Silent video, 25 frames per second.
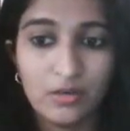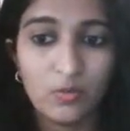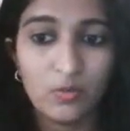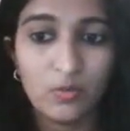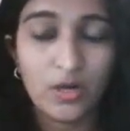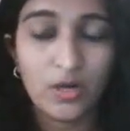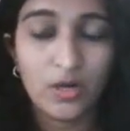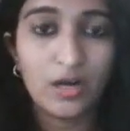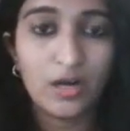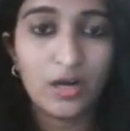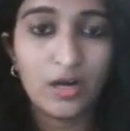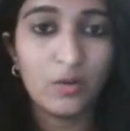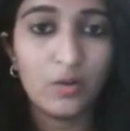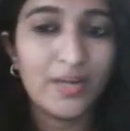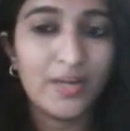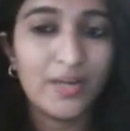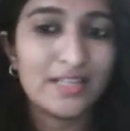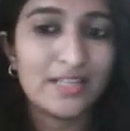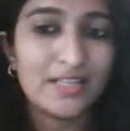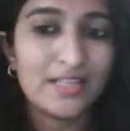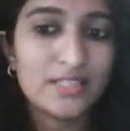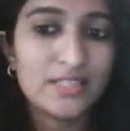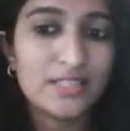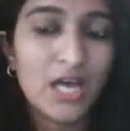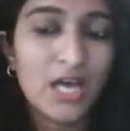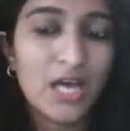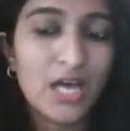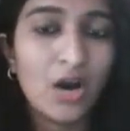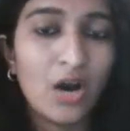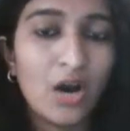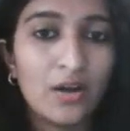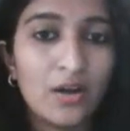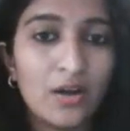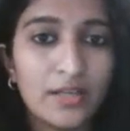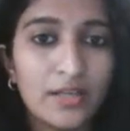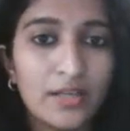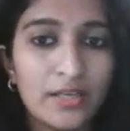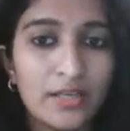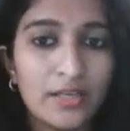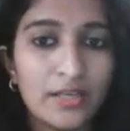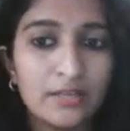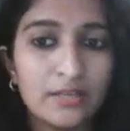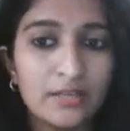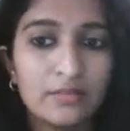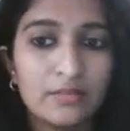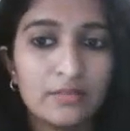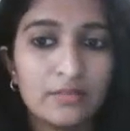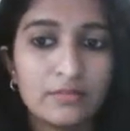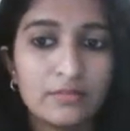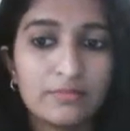what is the
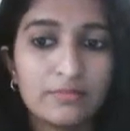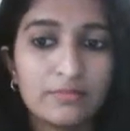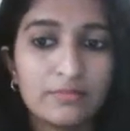organ?